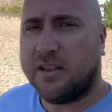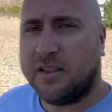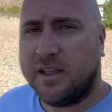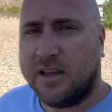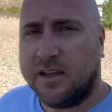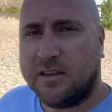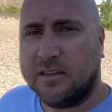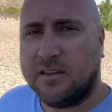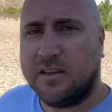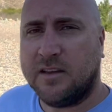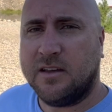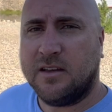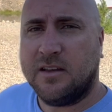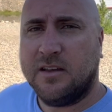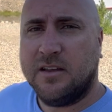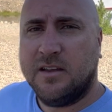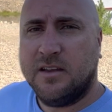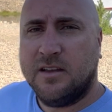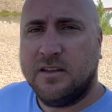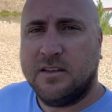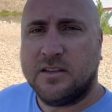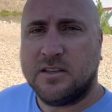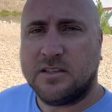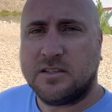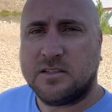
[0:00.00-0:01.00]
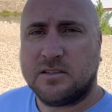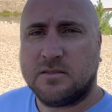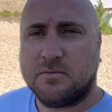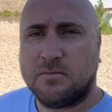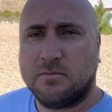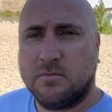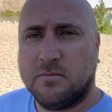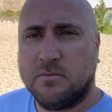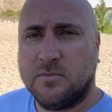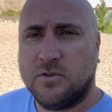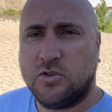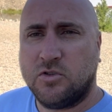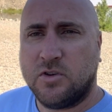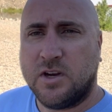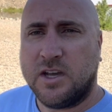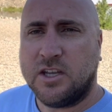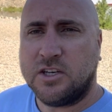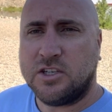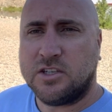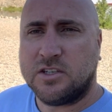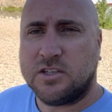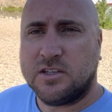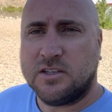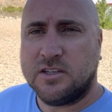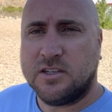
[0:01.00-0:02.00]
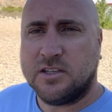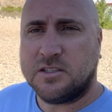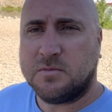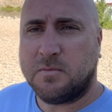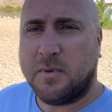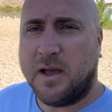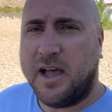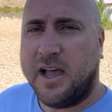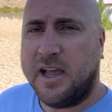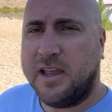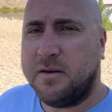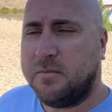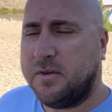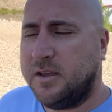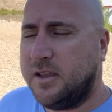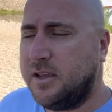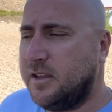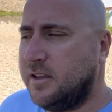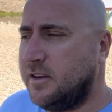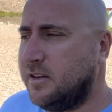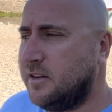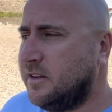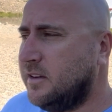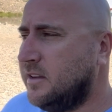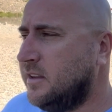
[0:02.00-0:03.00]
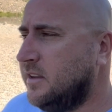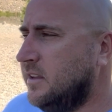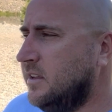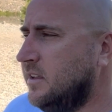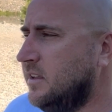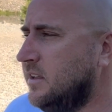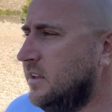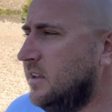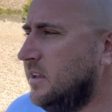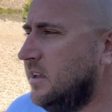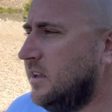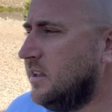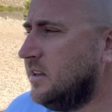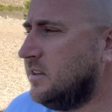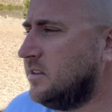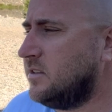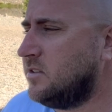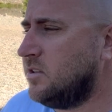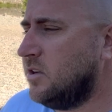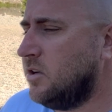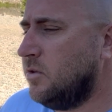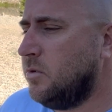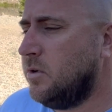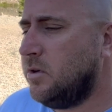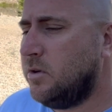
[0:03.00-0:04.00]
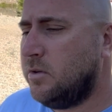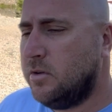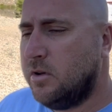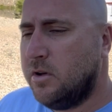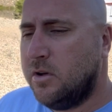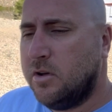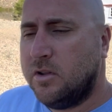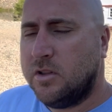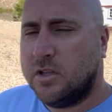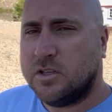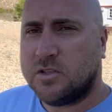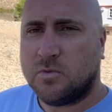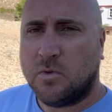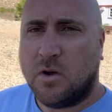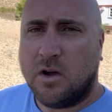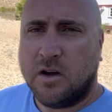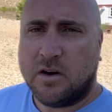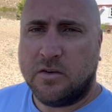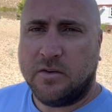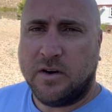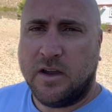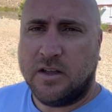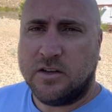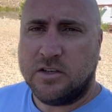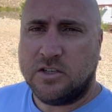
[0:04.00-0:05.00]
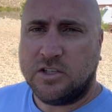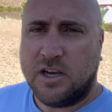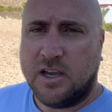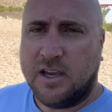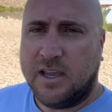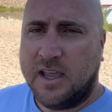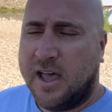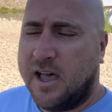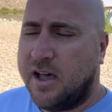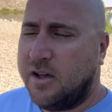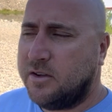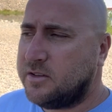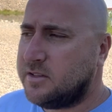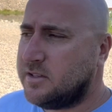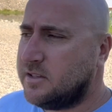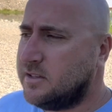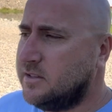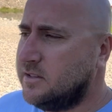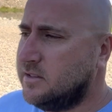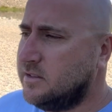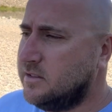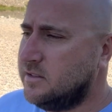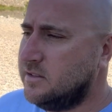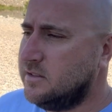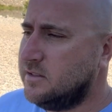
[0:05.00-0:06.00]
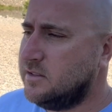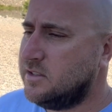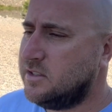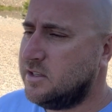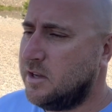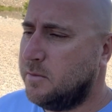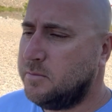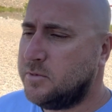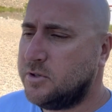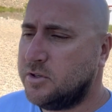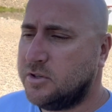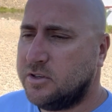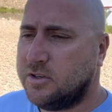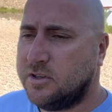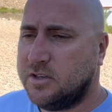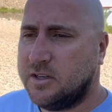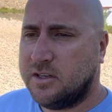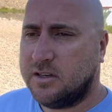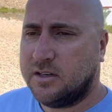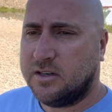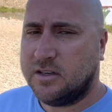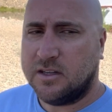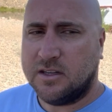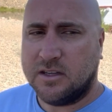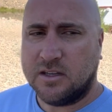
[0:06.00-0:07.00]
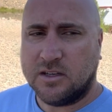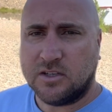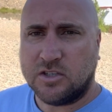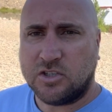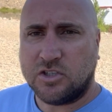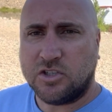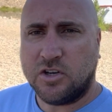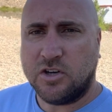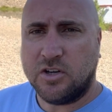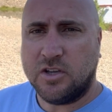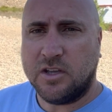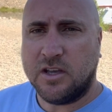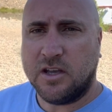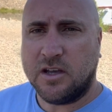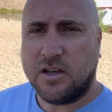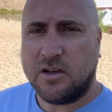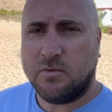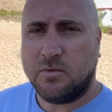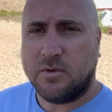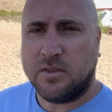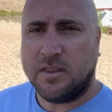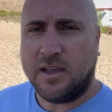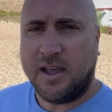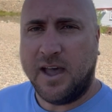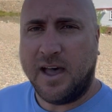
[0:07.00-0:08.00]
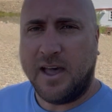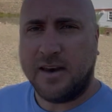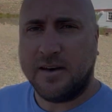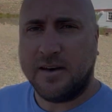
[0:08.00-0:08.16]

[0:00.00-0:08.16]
like this dredge that's behind me. And so let's walk around, check out Sumpter, and show you what they got.